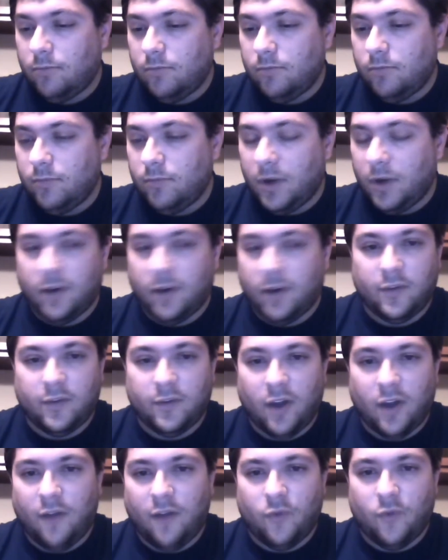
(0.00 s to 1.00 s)
none of the
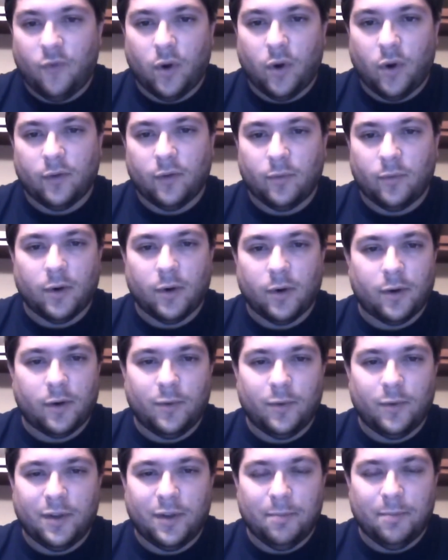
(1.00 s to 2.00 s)
softwares work
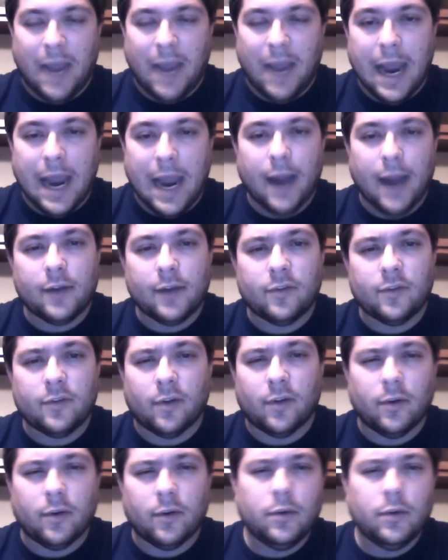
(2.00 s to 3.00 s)
with Mac,
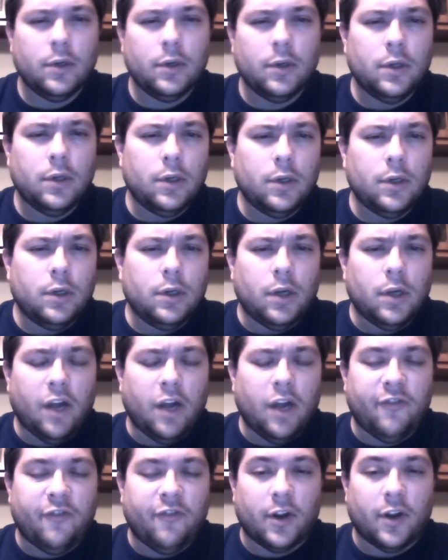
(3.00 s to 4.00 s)
so
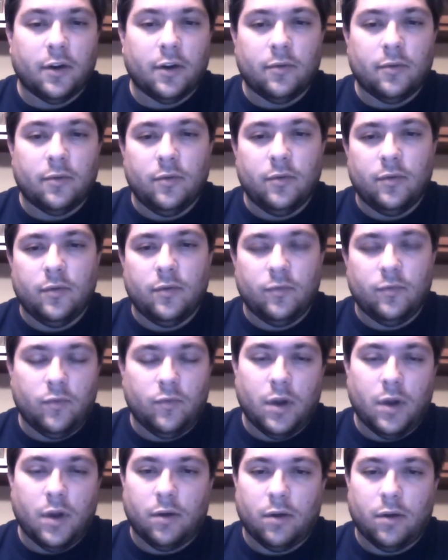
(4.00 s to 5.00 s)
I figured,
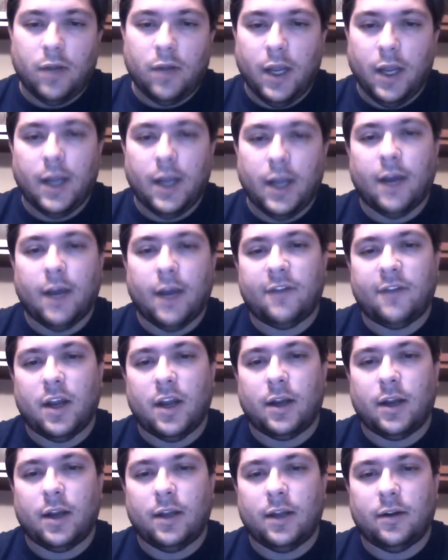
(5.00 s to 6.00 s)
well, hey, I've
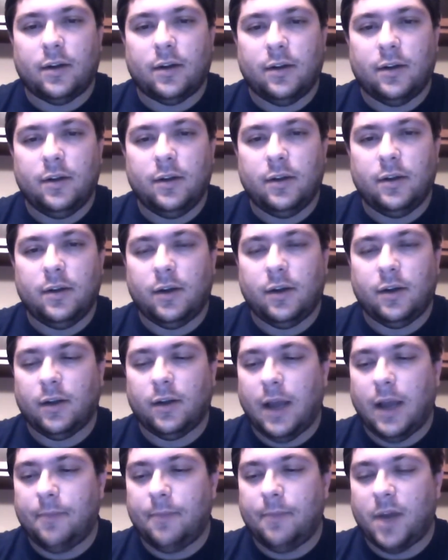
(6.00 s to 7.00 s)
got to get a
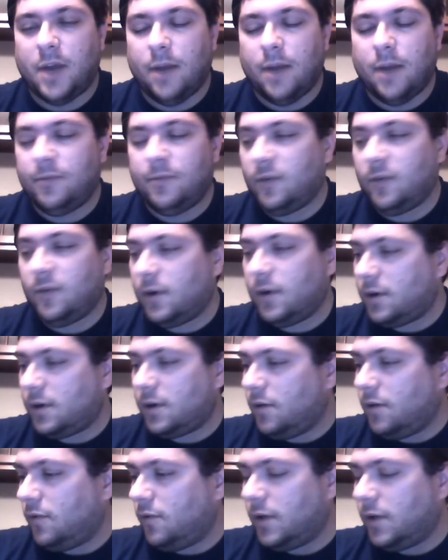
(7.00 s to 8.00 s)
laptop, so I'll
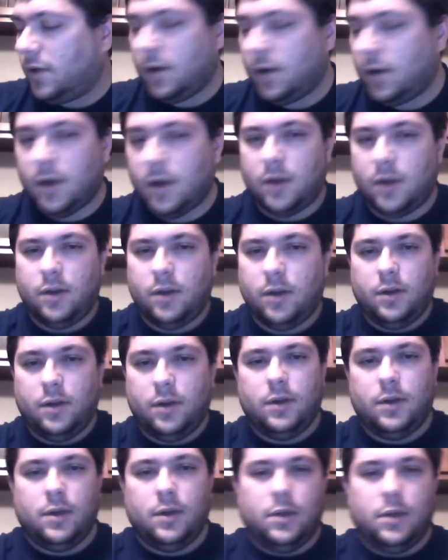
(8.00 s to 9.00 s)
go and
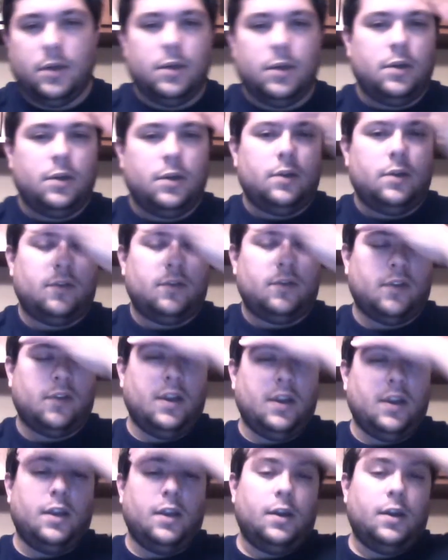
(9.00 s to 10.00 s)

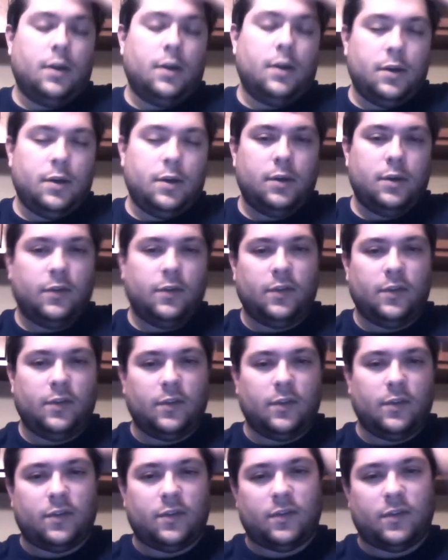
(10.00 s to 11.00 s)
see,
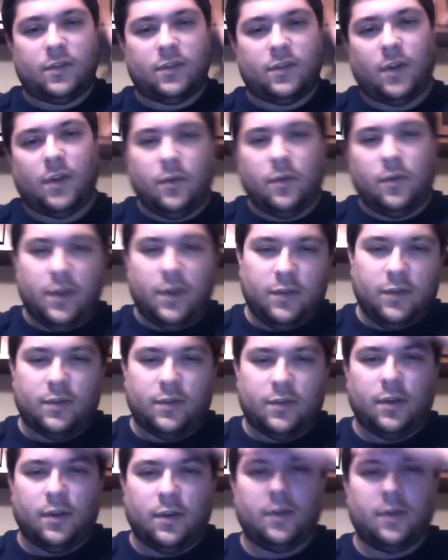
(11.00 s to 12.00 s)
since Sony's
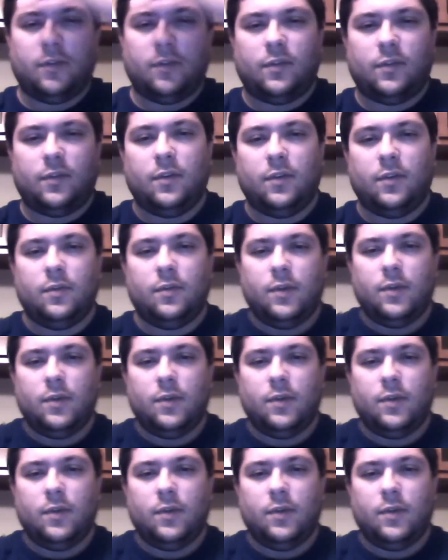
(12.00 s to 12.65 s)
supposed to